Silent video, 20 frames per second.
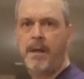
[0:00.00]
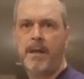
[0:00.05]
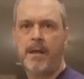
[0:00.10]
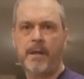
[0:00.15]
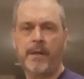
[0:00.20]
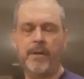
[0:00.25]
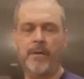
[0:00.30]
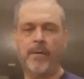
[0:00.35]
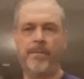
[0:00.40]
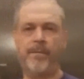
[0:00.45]

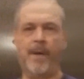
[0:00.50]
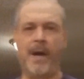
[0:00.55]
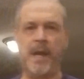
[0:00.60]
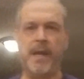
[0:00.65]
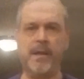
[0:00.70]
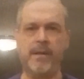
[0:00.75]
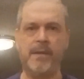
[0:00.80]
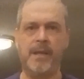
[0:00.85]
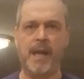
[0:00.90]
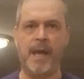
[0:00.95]
you'll
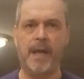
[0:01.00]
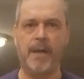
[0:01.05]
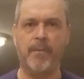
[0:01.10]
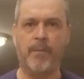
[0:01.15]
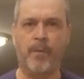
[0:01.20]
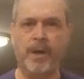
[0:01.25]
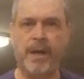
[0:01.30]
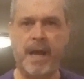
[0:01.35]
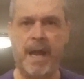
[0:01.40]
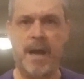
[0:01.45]
find
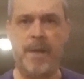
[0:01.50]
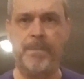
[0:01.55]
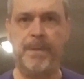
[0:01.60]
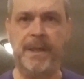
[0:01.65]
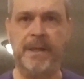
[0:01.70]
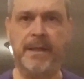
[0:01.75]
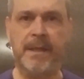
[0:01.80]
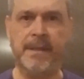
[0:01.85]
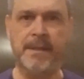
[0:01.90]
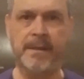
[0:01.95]
that what
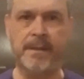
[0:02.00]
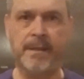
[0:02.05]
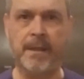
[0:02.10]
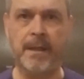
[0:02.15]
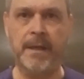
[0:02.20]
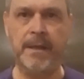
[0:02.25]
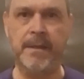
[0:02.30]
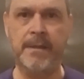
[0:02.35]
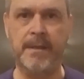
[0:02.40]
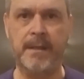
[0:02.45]
happened is
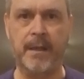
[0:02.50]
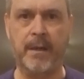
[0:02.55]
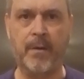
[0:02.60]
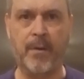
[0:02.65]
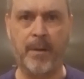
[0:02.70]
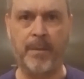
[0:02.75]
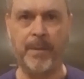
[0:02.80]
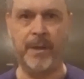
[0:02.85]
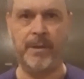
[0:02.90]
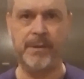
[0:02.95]
the
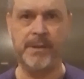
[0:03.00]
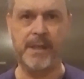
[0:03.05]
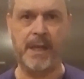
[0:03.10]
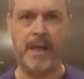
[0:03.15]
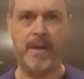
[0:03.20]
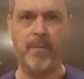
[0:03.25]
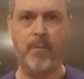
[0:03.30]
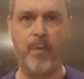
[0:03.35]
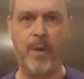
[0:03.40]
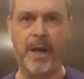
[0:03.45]
criminals
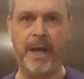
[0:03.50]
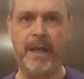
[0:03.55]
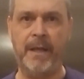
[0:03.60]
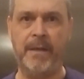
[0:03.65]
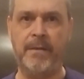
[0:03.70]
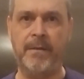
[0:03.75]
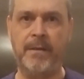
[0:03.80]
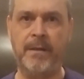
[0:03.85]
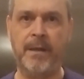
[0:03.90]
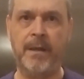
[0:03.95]
had
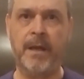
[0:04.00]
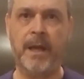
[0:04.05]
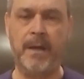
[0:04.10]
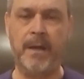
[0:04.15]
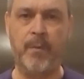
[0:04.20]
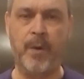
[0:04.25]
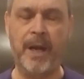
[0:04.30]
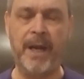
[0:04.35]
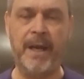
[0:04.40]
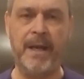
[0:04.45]

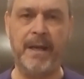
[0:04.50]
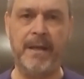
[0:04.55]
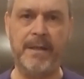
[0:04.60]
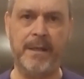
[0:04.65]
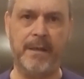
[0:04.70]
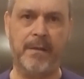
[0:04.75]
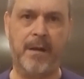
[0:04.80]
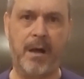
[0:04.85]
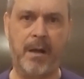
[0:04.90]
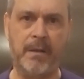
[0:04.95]
waited
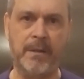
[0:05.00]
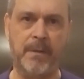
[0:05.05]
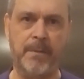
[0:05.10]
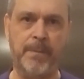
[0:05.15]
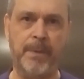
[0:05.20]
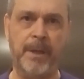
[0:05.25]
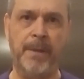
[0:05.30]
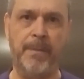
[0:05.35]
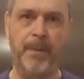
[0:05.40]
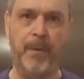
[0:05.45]
till all
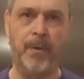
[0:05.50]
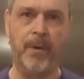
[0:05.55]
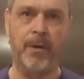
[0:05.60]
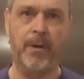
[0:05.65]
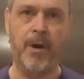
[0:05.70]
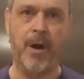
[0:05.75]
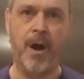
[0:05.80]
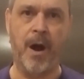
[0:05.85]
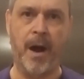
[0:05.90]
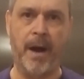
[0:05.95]
them people were
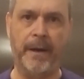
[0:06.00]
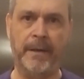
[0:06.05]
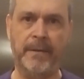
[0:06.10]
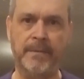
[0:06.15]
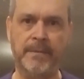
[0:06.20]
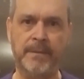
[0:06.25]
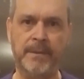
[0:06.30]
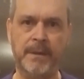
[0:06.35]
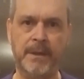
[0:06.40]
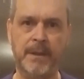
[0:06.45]
gone.
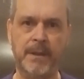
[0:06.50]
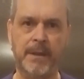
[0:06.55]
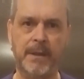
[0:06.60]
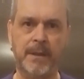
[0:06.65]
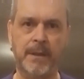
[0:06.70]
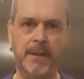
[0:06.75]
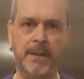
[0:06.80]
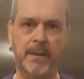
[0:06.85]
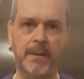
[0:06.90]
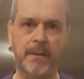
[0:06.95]

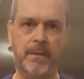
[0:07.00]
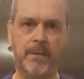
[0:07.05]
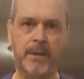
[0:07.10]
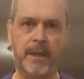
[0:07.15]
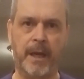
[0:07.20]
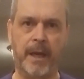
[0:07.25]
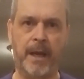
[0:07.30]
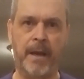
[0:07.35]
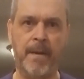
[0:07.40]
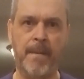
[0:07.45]
Okay.